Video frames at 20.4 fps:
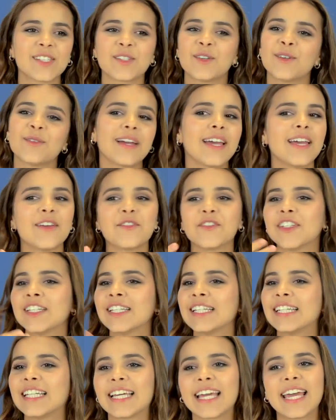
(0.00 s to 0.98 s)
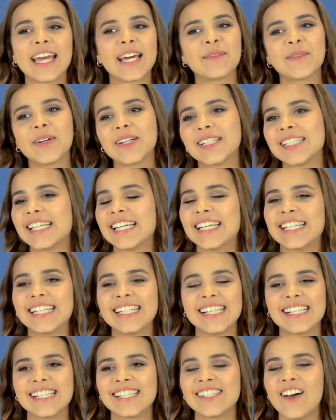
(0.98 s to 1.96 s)
So Raven and like Hannah Montana
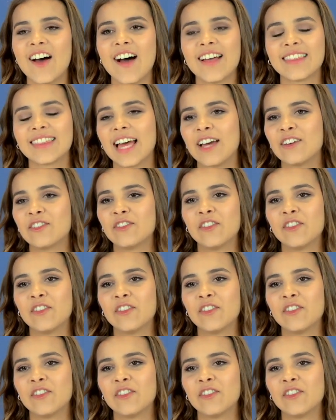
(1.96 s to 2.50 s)
is not that